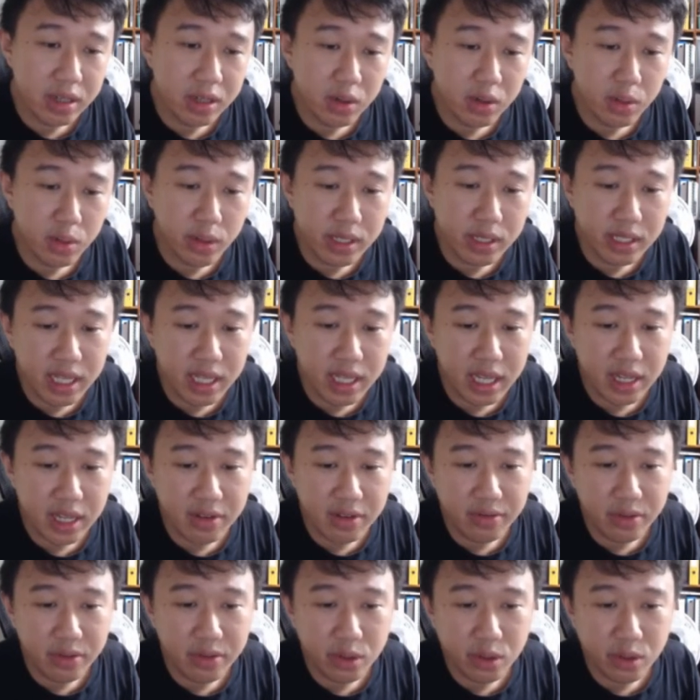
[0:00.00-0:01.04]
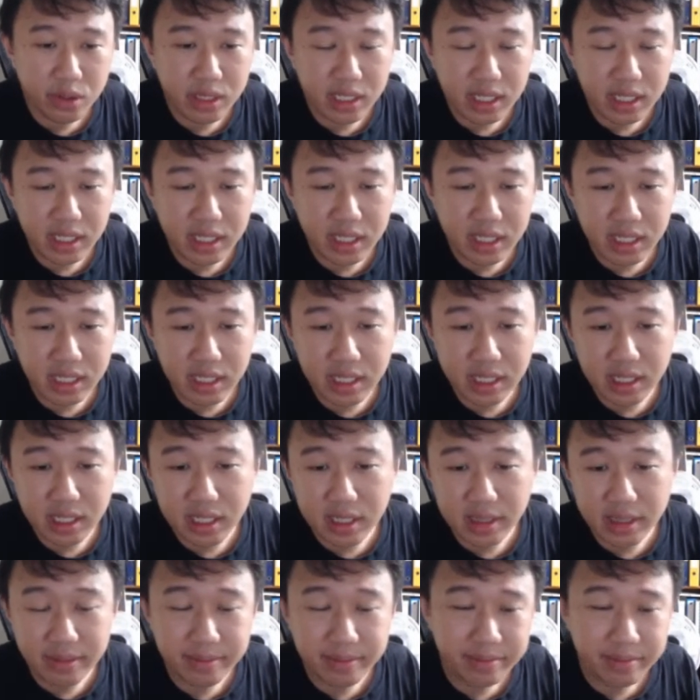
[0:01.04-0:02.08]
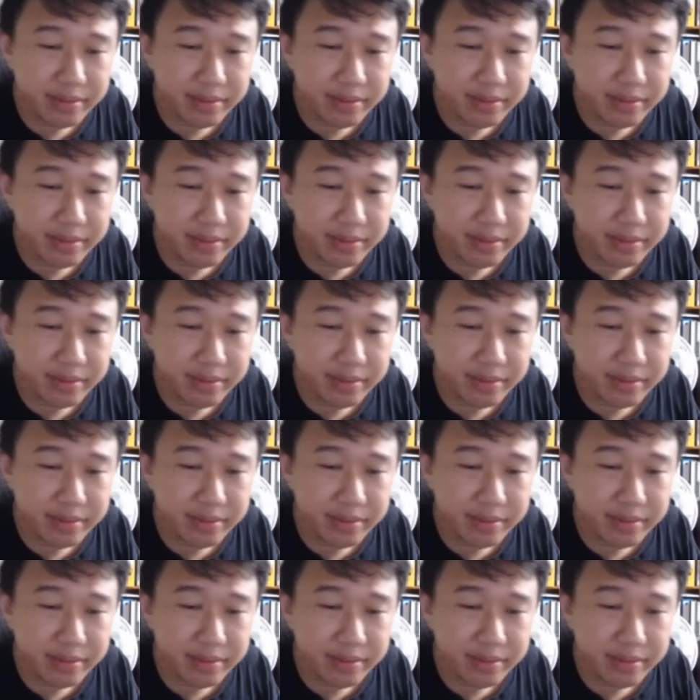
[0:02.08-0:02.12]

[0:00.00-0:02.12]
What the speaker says: Once again, for the